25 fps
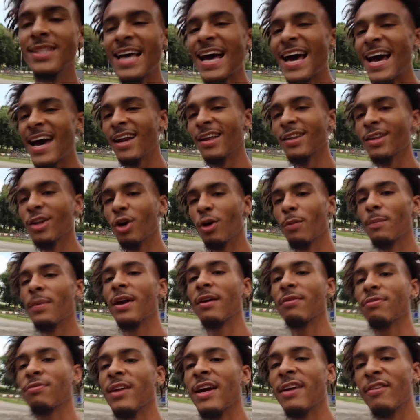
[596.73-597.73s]
to add a little bit
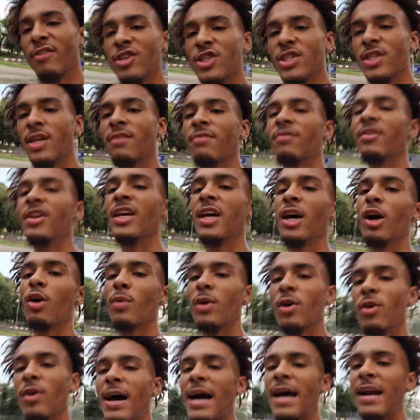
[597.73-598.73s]
of flavor to the video.
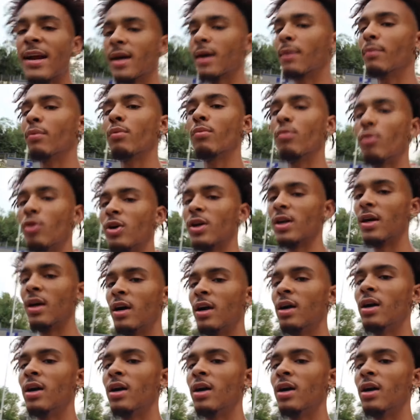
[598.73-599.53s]
We're gonna add a couple more